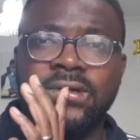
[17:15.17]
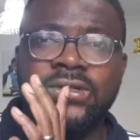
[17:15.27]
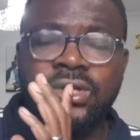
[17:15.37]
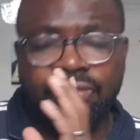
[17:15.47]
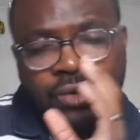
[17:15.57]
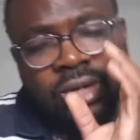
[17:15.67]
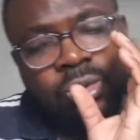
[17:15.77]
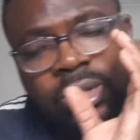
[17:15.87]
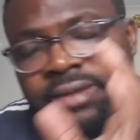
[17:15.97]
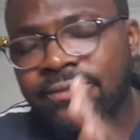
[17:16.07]
So if you are
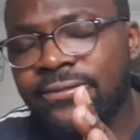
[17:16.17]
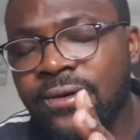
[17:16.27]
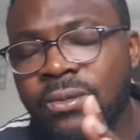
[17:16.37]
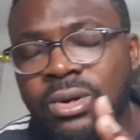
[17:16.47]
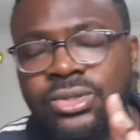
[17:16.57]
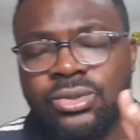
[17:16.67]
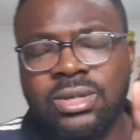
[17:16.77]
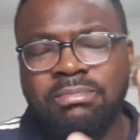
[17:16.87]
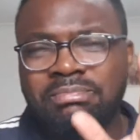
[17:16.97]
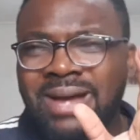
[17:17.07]
looking forward to
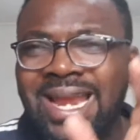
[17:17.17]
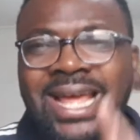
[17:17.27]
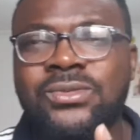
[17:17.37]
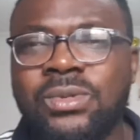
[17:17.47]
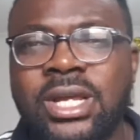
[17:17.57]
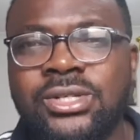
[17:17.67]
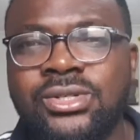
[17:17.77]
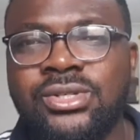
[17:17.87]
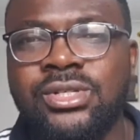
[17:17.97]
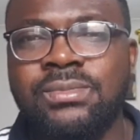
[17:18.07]
a balanced
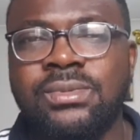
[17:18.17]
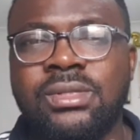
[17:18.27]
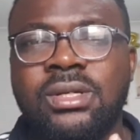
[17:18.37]
relationship,